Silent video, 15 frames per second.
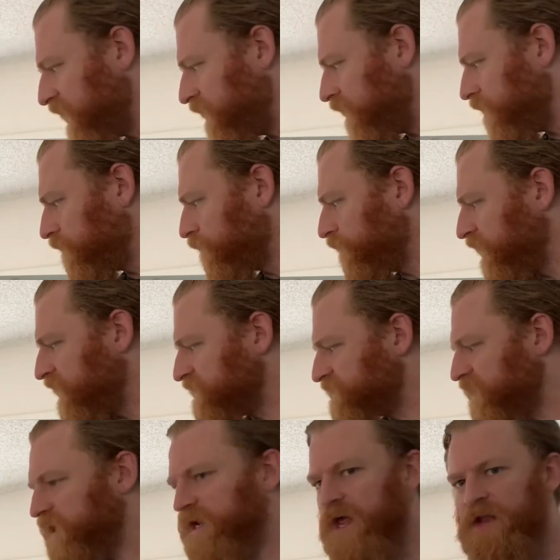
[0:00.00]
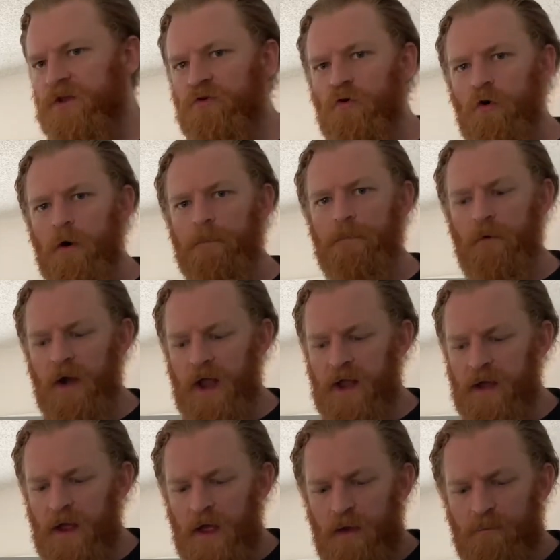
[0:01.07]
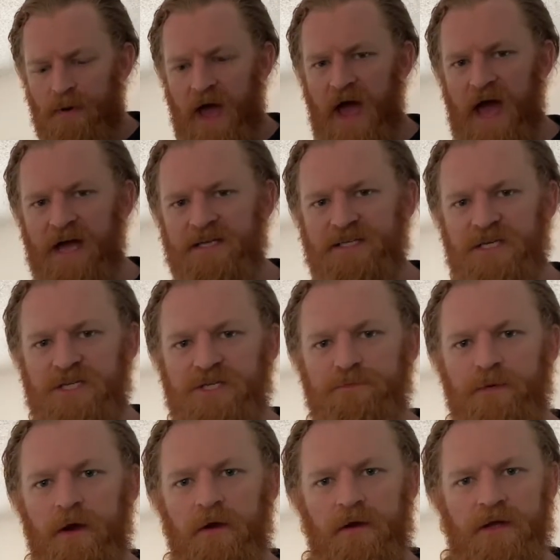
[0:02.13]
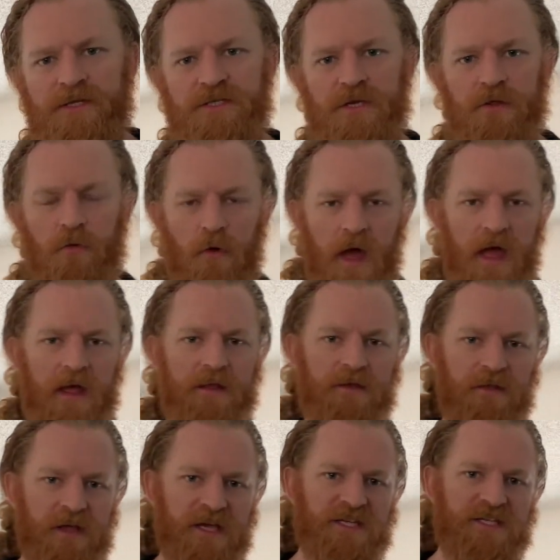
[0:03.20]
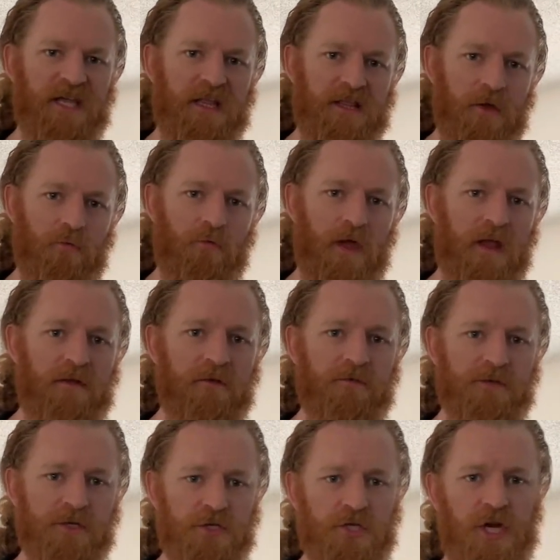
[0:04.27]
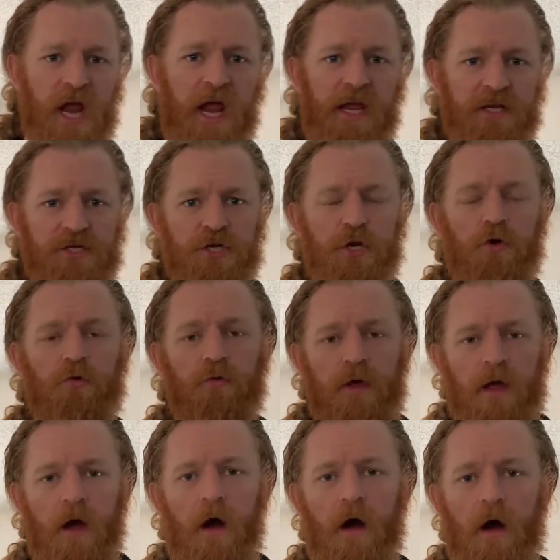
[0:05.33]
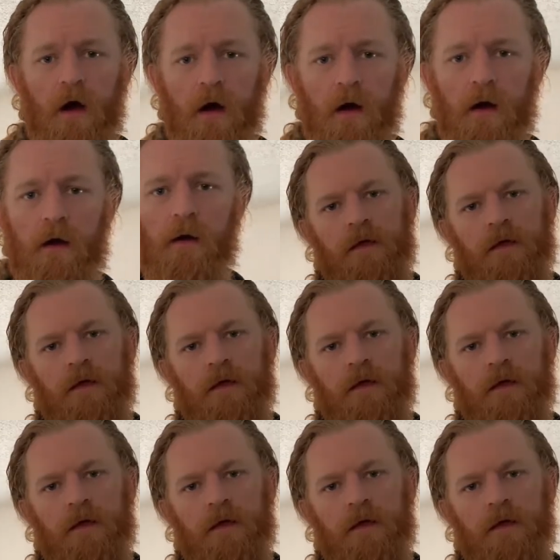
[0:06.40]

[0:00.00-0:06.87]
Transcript: They don't reason and incorporate past experience to the extent that we do to change who we are.